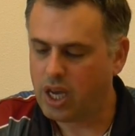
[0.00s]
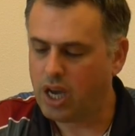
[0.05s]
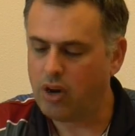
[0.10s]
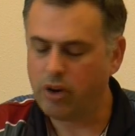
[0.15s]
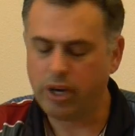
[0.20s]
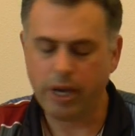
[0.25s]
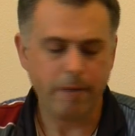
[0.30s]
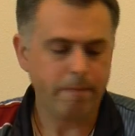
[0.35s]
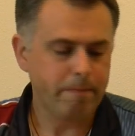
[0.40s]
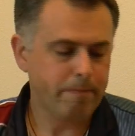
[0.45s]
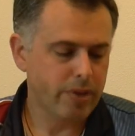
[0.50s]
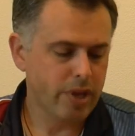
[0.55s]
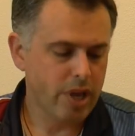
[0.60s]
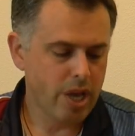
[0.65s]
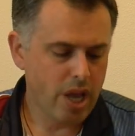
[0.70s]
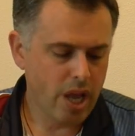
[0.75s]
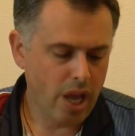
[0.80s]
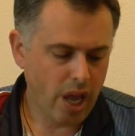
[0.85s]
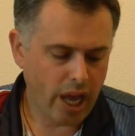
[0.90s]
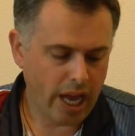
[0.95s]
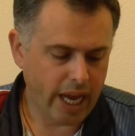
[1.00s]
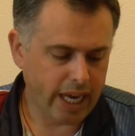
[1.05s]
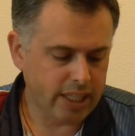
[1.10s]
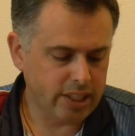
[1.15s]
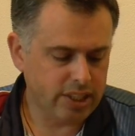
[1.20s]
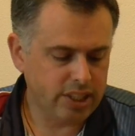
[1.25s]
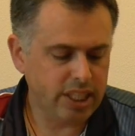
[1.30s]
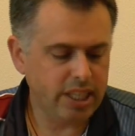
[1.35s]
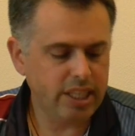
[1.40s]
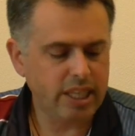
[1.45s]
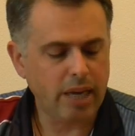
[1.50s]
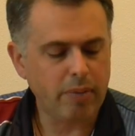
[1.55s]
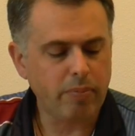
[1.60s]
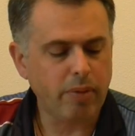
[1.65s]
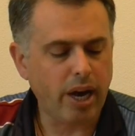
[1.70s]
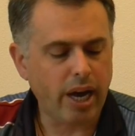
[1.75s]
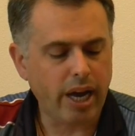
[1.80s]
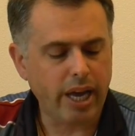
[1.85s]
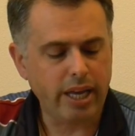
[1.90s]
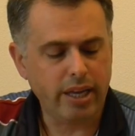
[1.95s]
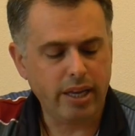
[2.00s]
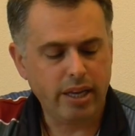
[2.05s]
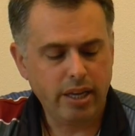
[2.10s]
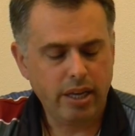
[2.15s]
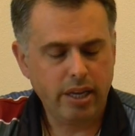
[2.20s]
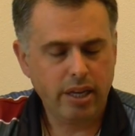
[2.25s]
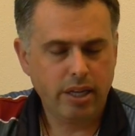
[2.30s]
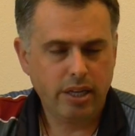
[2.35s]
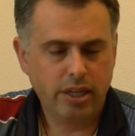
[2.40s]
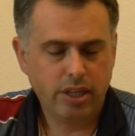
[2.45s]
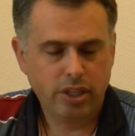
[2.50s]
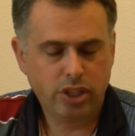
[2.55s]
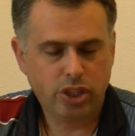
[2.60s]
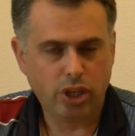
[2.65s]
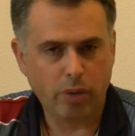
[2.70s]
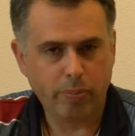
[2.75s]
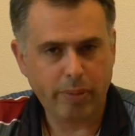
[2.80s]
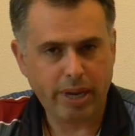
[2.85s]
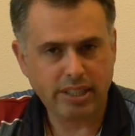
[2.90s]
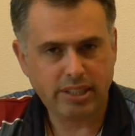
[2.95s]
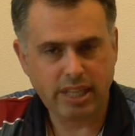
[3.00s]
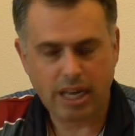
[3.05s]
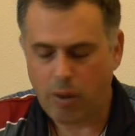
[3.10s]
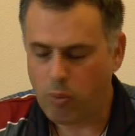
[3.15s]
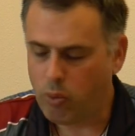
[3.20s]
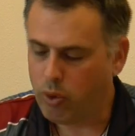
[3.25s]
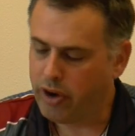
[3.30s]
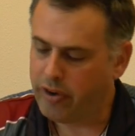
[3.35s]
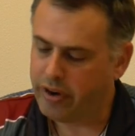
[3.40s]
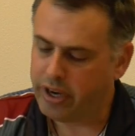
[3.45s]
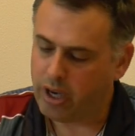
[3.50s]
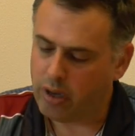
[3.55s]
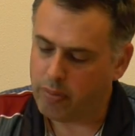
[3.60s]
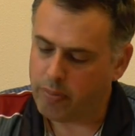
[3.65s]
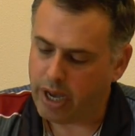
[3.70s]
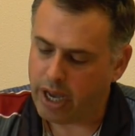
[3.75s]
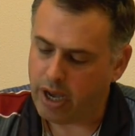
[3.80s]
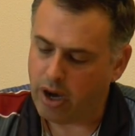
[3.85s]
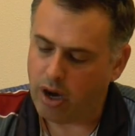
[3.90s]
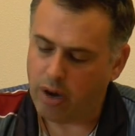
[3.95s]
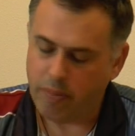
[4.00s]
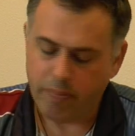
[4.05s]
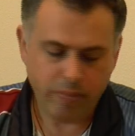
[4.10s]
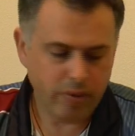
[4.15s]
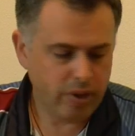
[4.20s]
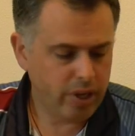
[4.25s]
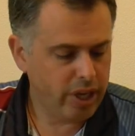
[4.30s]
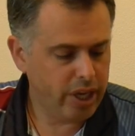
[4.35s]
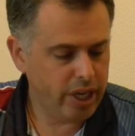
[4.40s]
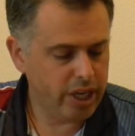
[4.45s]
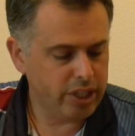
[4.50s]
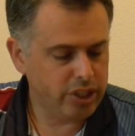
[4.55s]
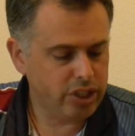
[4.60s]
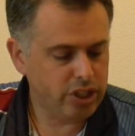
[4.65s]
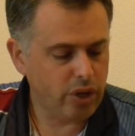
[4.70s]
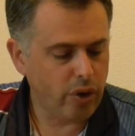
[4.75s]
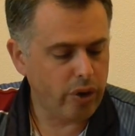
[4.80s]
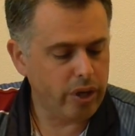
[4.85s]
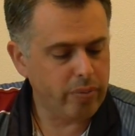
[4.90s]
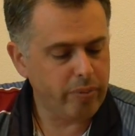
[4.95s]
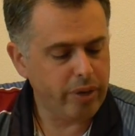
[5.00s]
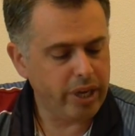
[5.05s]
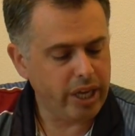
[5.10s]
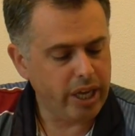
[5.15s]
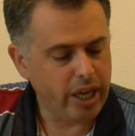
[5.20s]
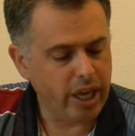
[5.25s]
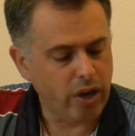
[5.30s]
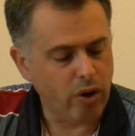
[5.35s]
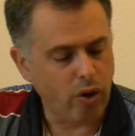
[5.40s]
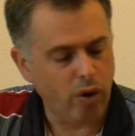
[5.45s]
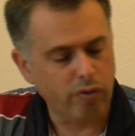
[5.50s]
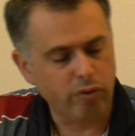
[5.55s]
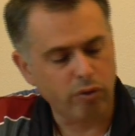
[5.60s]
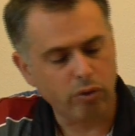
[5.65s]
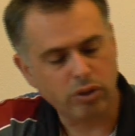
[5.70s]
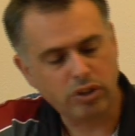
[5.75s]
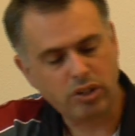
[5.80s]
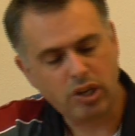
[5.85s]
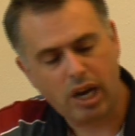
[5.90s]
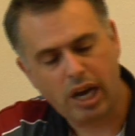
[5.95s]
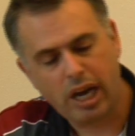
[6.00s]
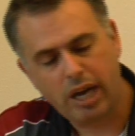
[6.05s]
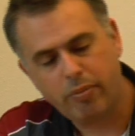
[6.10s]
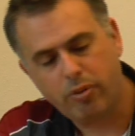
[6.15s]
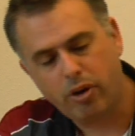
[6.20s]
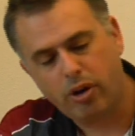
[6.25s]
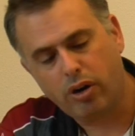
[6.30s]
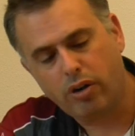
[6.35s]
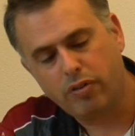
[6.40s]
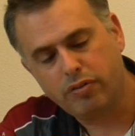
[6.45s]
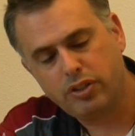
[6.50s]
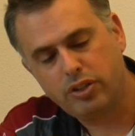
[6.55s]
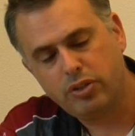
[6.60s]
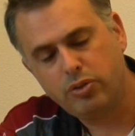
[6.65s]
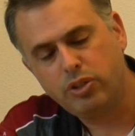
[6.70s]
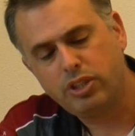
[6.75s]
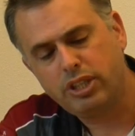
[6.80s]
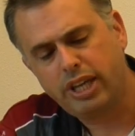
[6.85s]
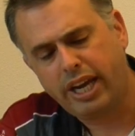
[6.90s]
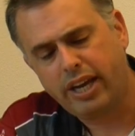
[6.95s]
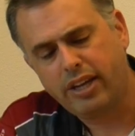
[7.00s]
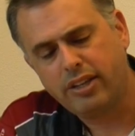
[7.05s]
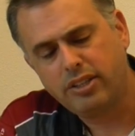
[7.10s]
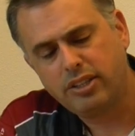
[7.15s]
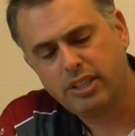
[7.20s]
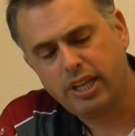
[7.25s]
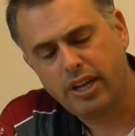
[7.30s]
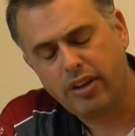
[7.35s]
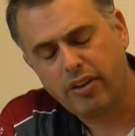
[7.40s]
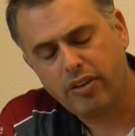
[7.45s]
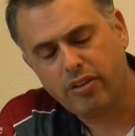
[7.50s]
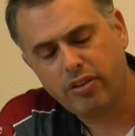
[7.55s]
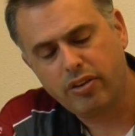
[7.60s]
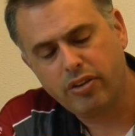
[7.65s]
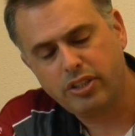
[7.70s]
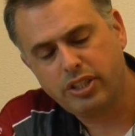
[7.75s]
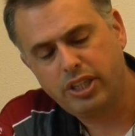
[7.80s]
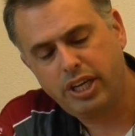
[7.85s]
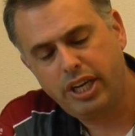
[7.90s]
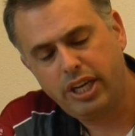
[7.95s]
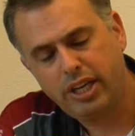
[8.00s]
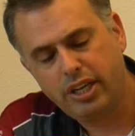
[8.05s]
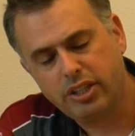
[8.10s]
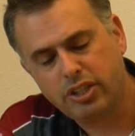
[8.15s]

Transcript: Okay, I can see that my SHOTMAXX that I'm wearing on my arm is showing me an overall time of 2 seconds and 13.